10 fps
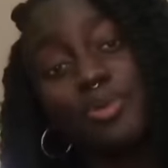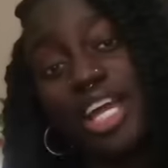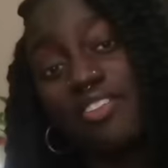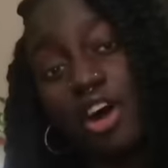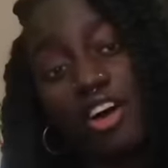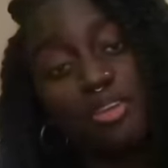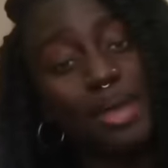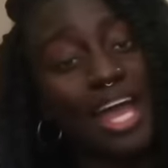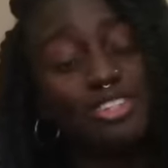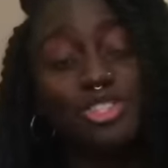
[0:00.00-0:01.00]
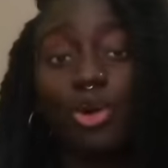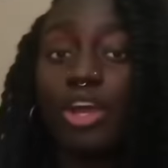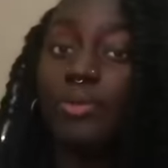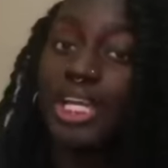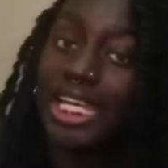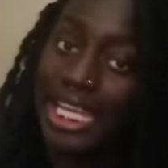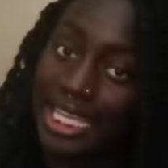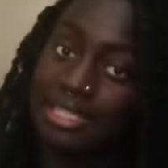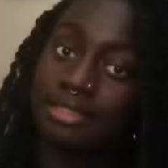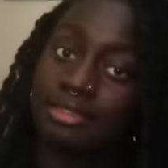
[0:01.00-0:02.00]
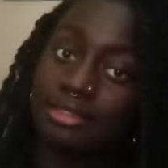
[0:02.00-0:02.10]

we have all the backstory we need,